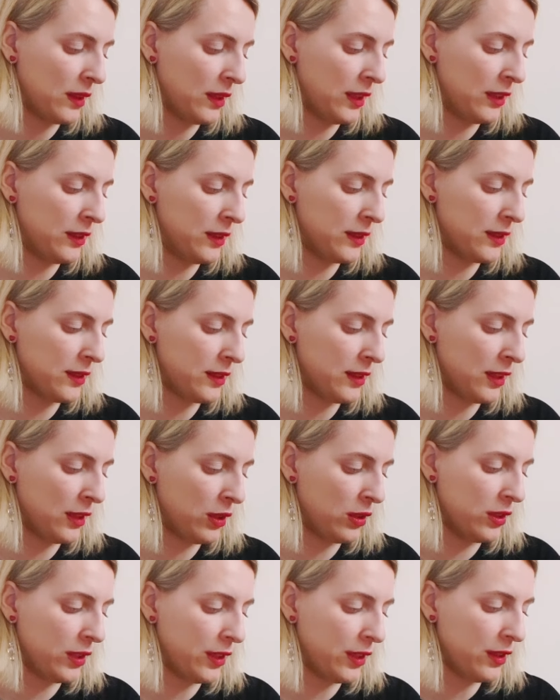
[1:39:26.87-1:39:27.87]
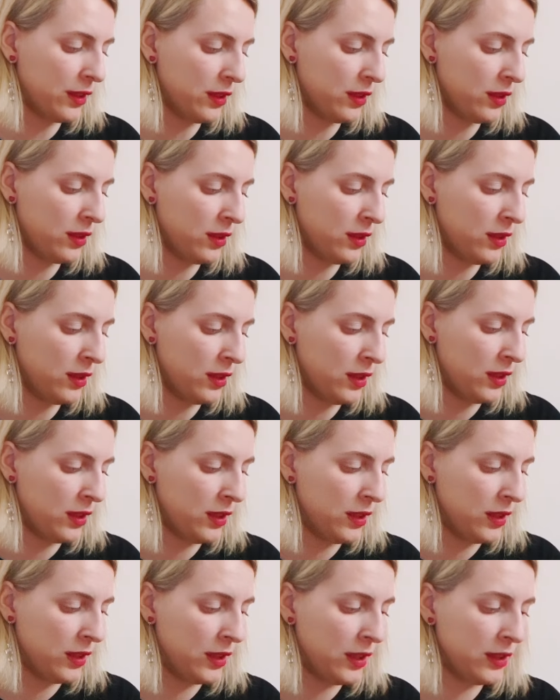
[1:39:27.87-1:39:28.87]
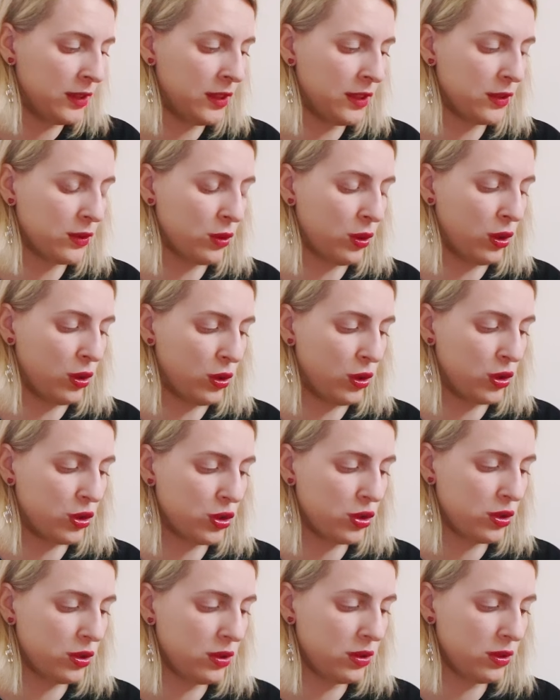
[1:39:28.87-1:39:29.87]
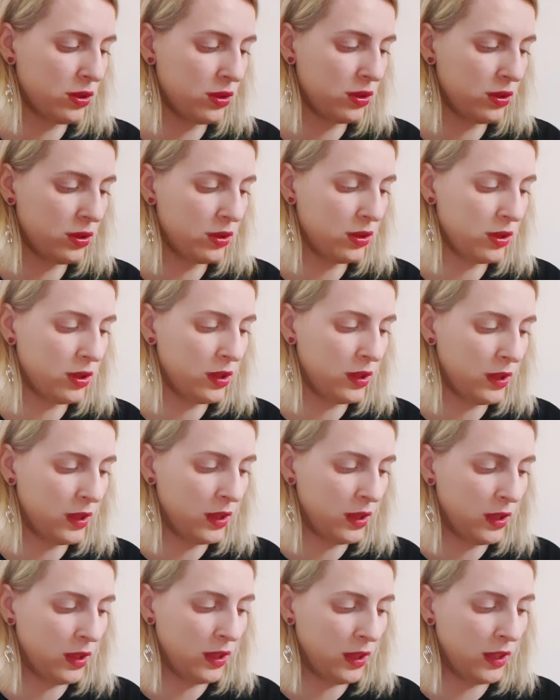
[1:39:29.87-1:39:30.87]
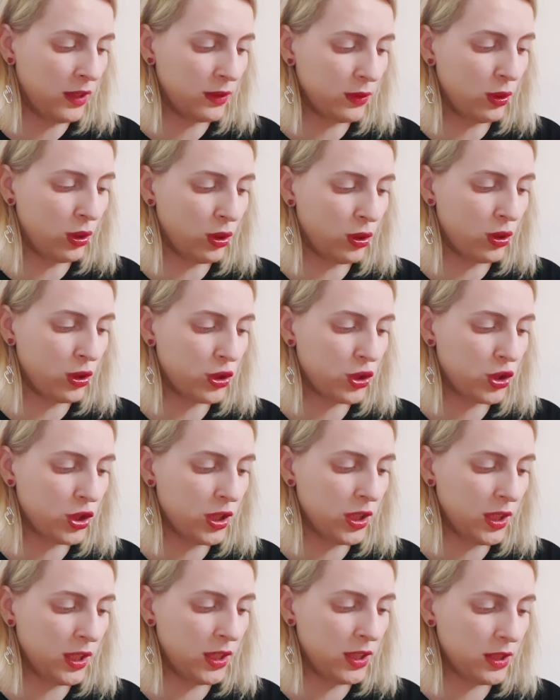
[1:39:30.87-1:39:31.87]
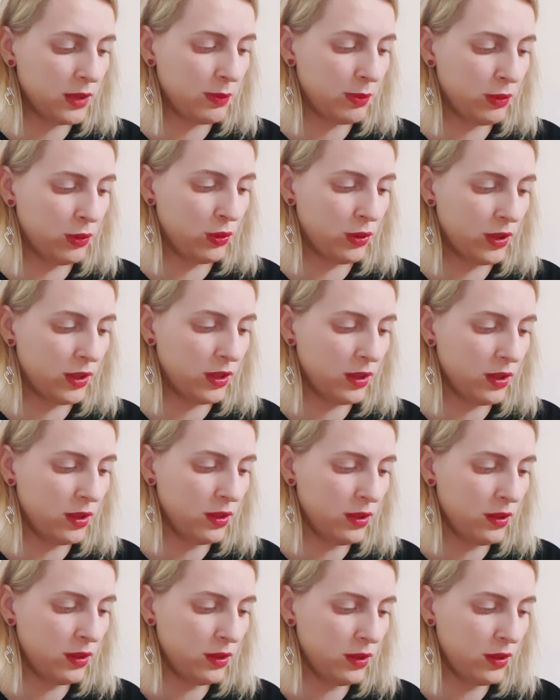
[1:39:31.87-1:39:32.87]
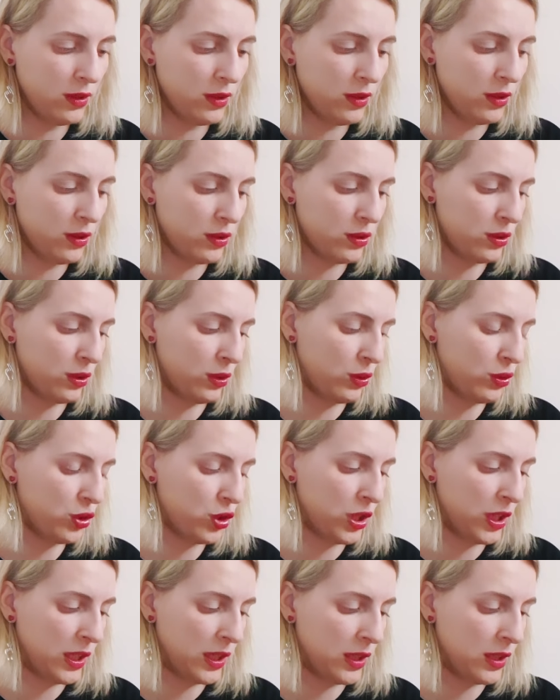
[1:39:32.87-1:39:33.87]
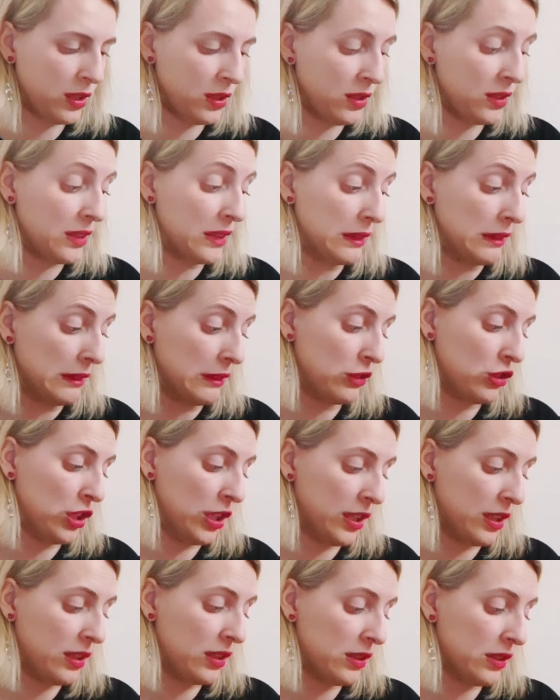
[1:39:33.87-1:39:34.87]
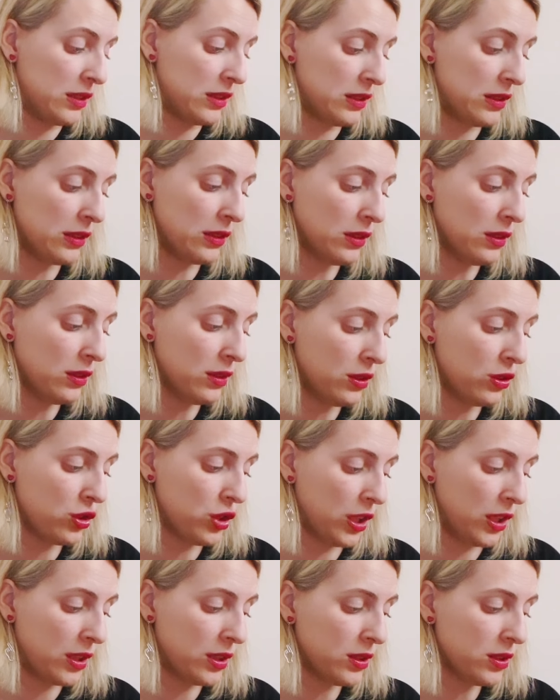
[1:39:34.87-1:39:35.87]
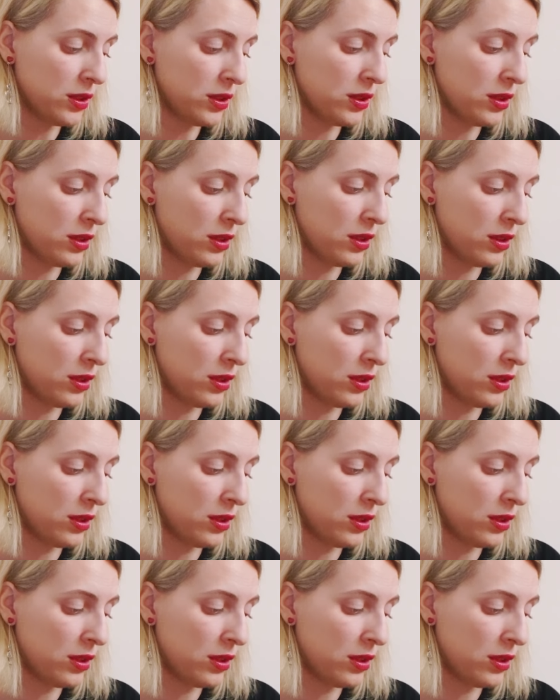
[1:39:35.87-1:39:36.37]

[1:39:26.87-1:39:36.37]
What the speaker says: it is singular, it is kokoš. And kokoši is plural. So chickens chickens.